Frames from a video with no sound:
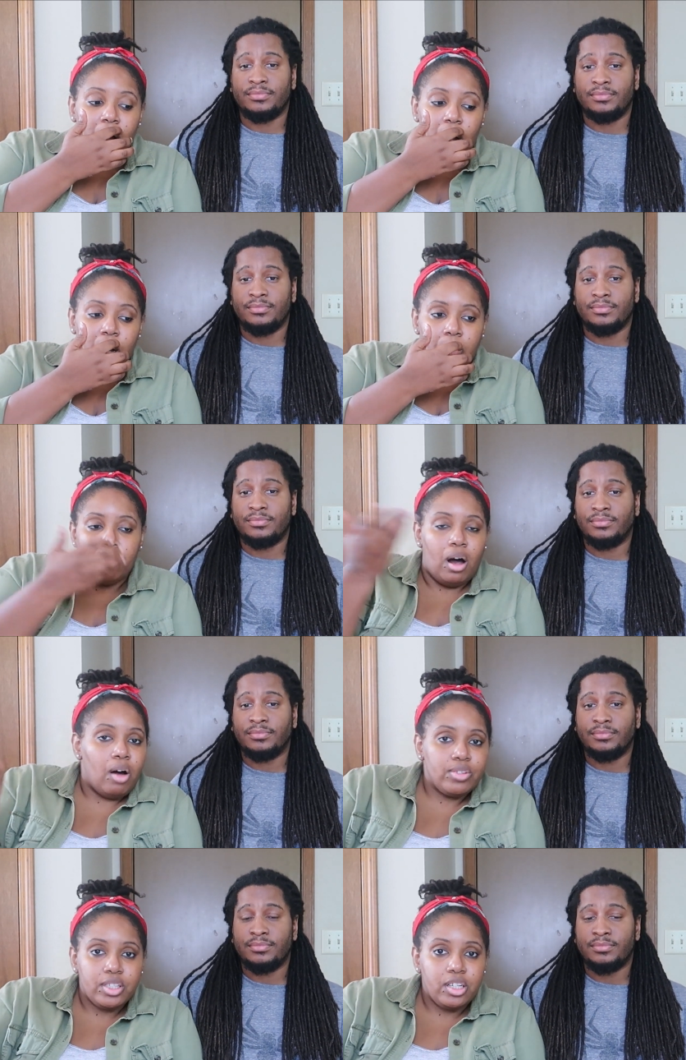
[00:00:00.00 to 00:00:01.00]

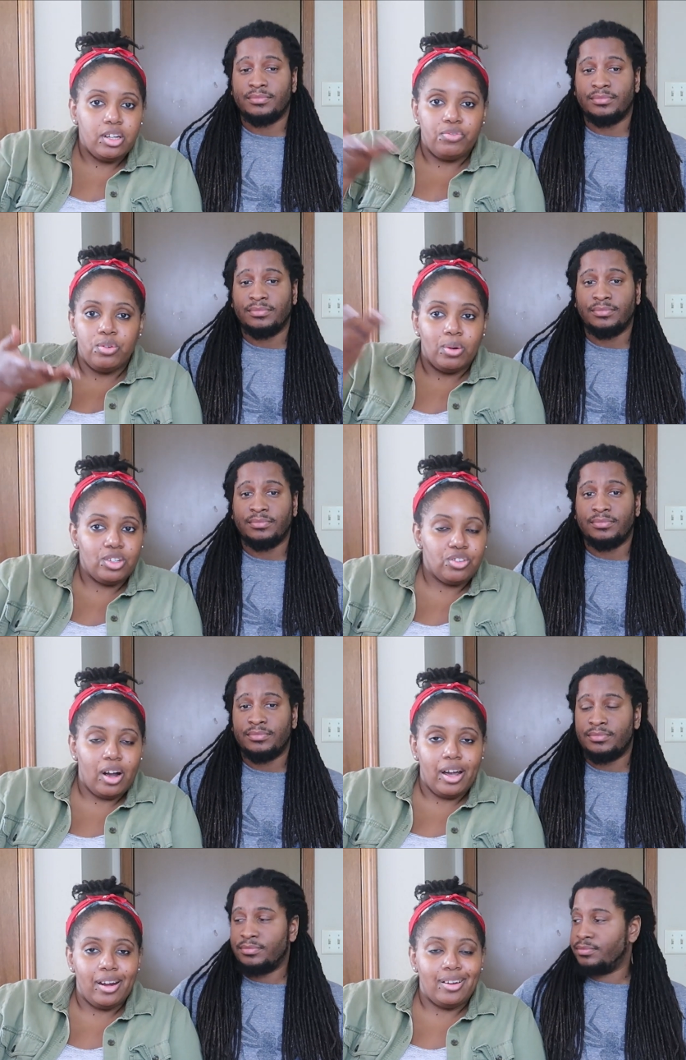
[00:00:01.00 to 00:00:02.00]
Speaker 1: Obviously, if you want to
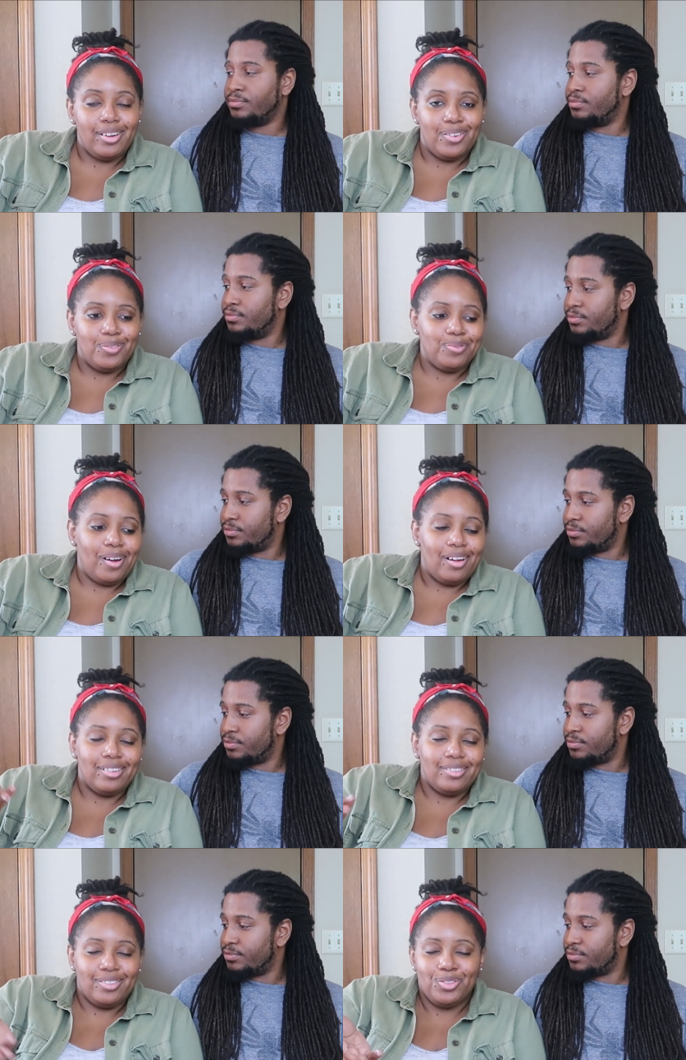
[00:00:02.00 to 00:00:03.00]
try it, you know,
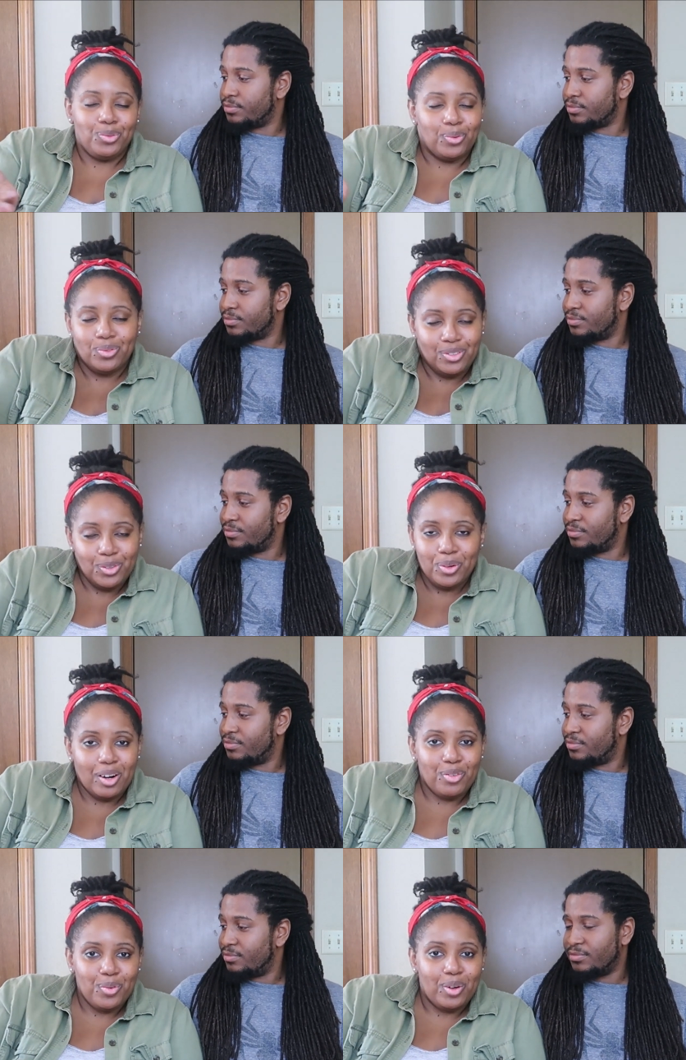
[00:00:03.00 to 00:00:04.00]
you do
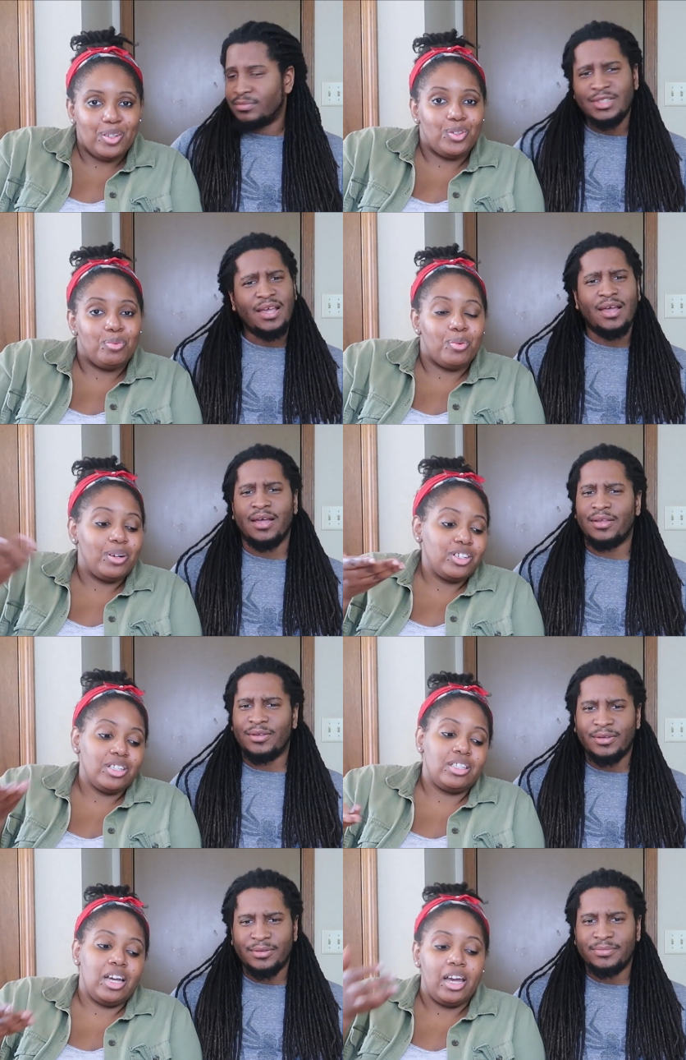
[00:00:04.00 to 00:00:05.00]
whatever you want to do. Yeah, but we're
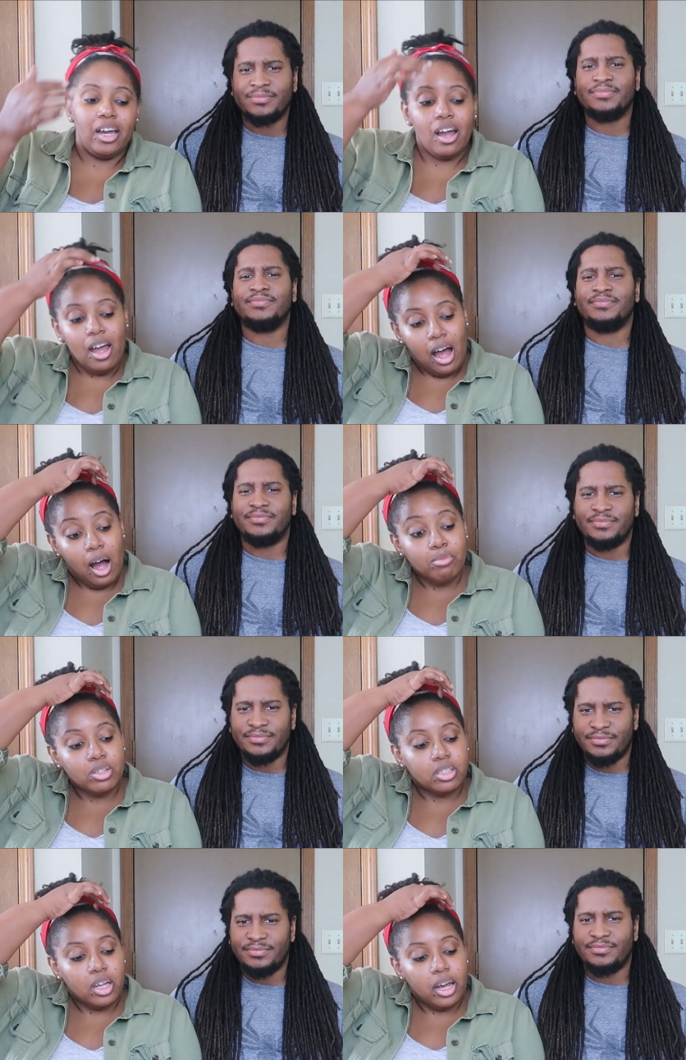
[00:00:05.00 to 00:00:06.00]
just saying, I'm
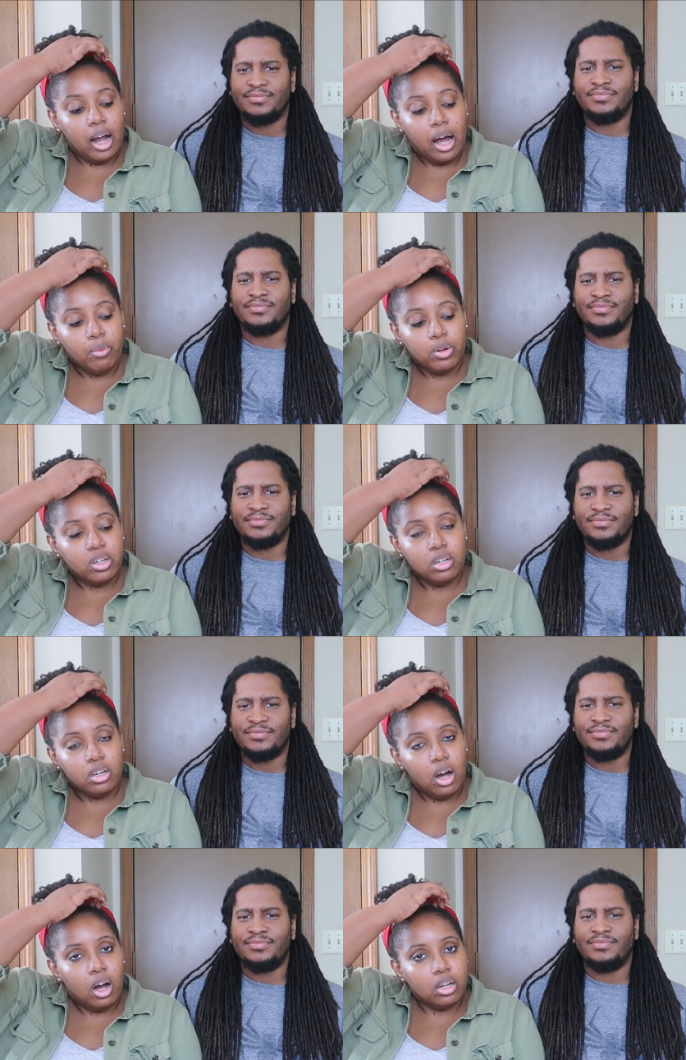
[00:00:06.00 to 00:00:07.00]
just saying I would
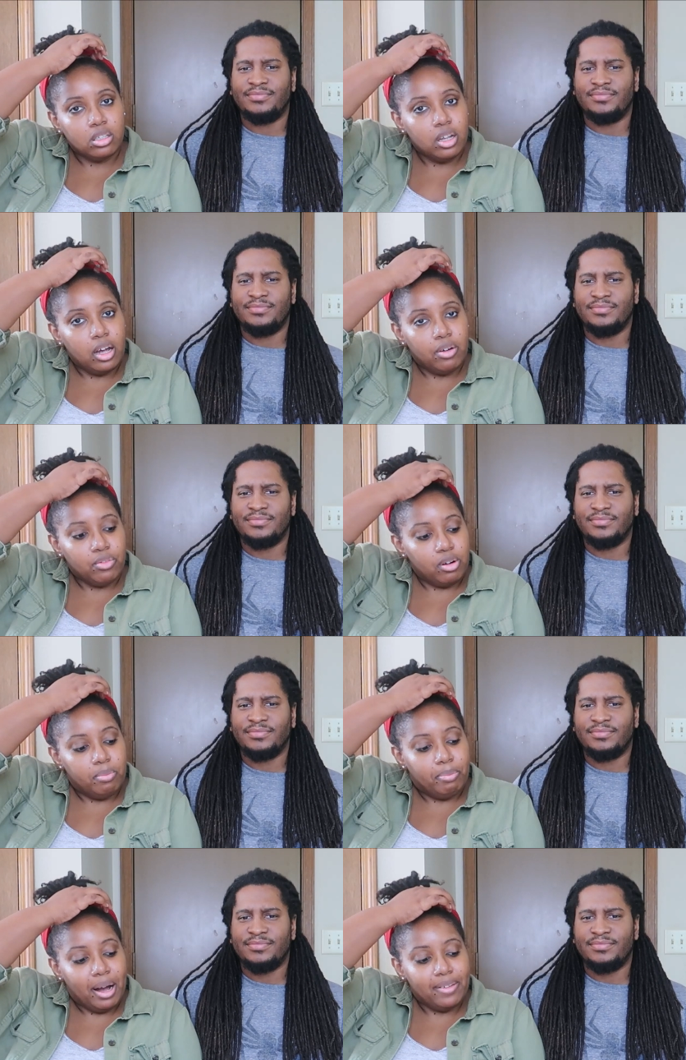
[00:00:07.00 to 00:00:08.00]
not
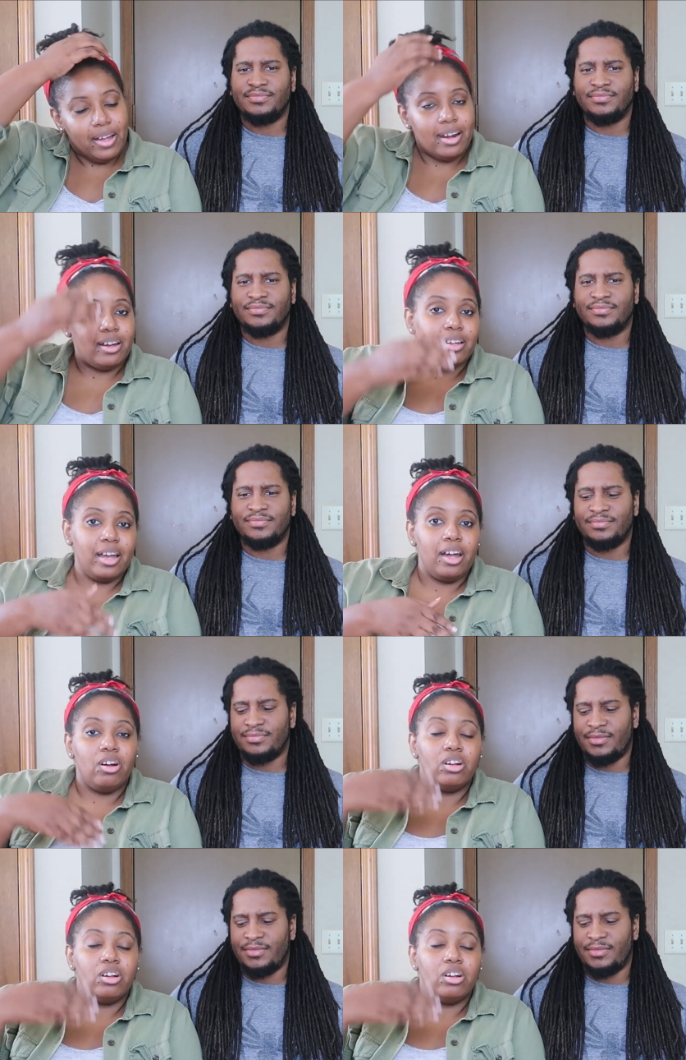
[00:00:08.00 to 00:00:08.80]
ever buy that again